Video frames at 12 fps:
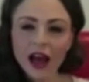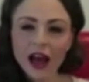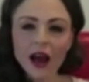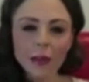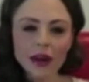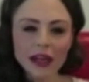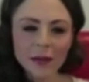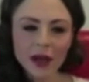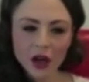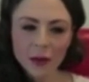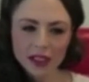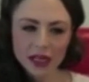And when I pick
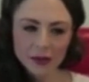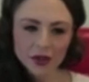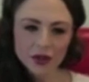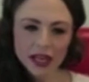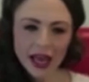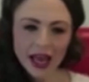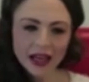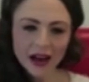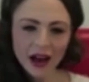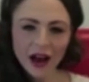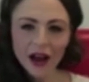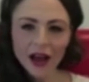up my tap shoes
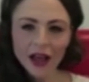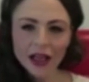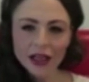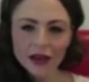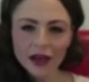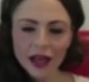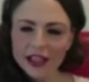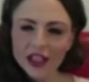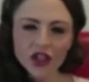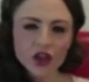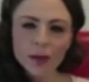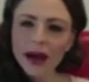again, it
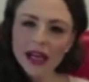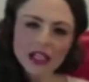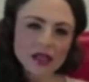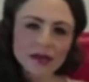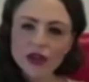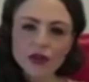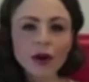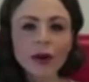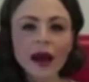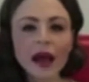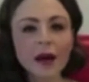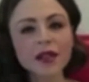didn't come back to me straight
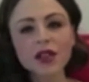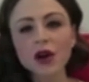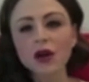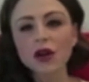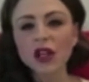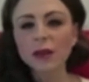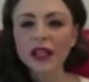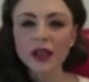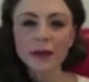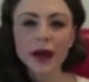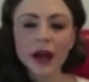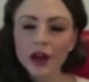away. I was told, oh, you'll pick
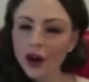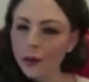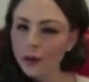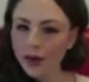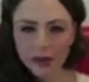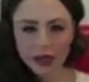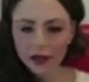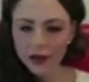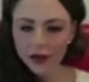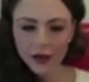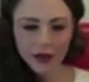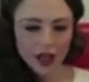them back up. It'll be
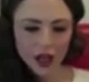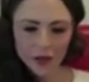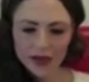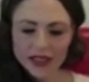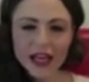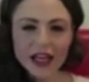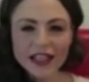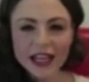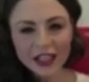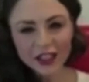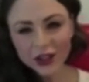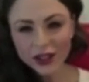second
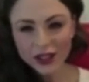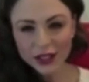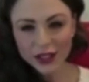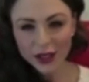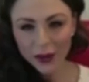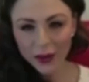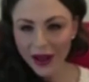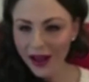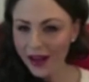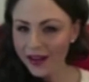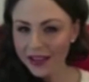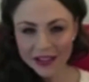nature to you.
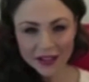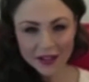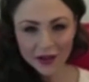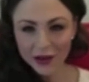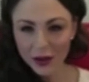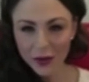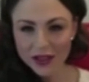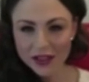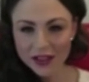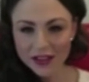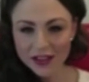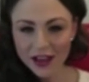And it certainly
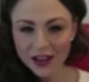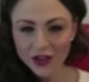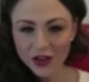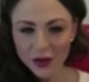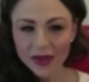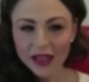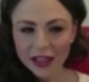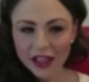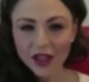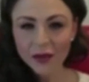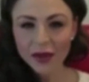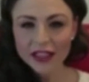wasn't. It took me a
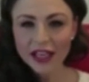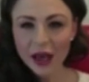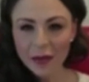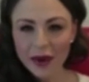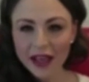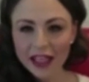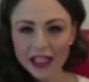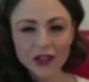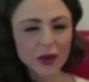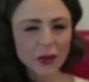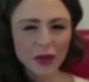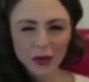little bit to get back
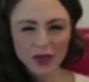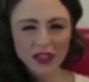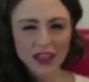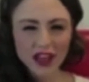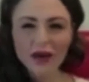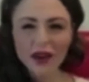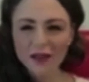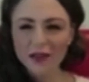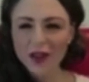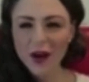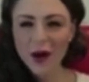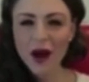into it. But once I got my
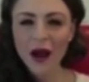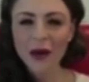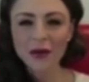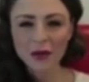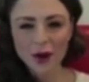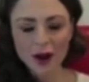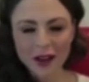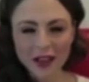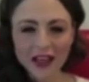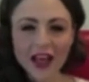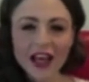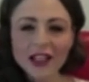flow, I was
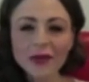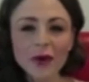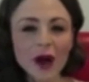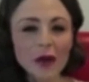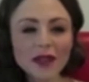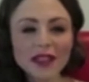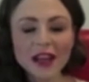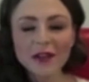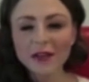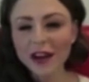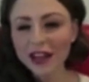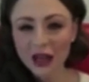rocking. So I would say
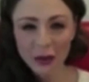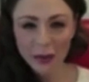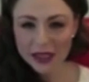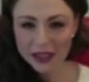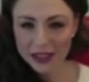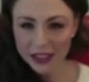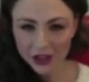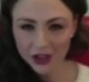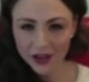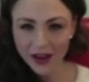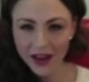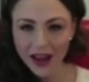find an amazing
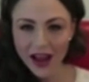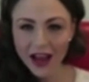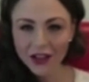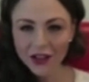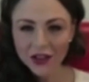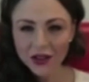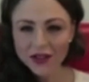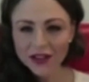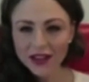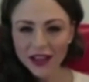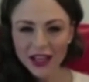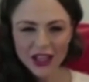teacher and
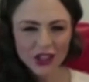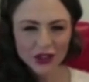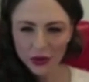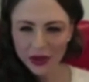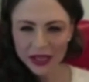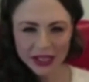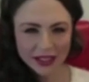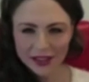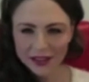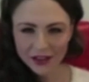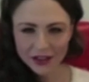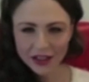just like enjoy
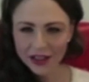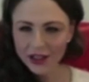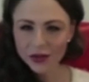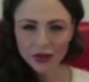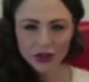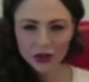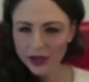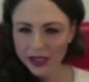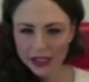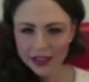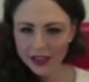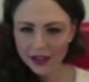it. You're there to enjoy
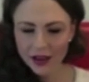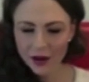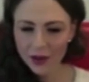it.